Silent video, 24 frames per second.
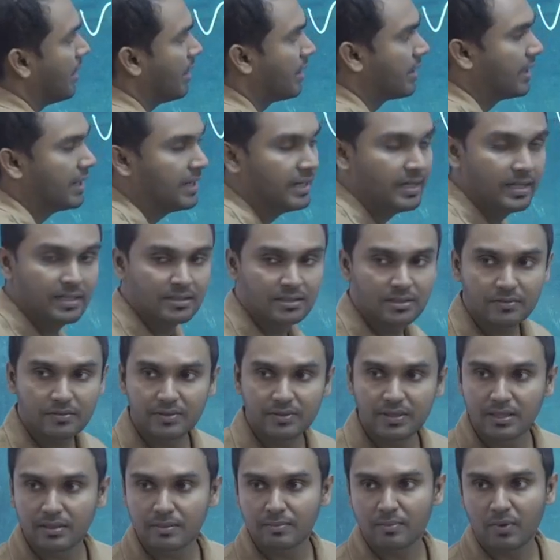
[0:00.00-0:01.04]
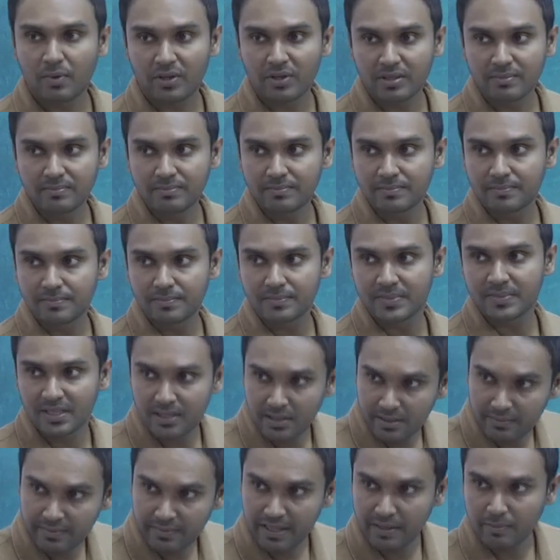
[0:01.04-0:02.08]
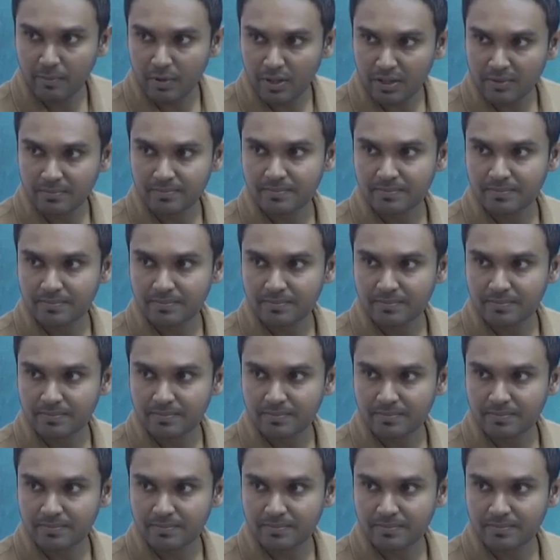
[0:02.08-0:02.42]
Radius of the bottom, the belly bottom?